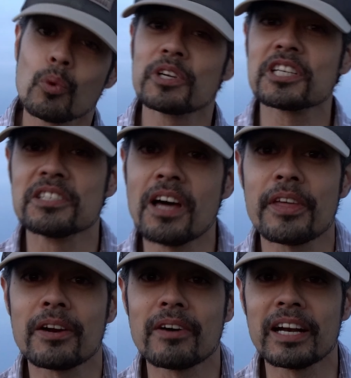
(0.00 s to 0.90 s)
which is
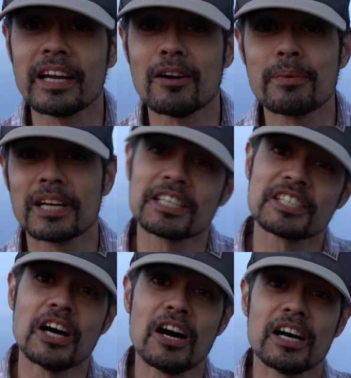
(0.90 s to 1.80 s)
nothing right now because it's
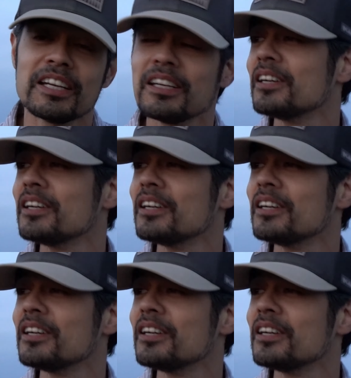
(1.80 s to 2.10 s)
gone,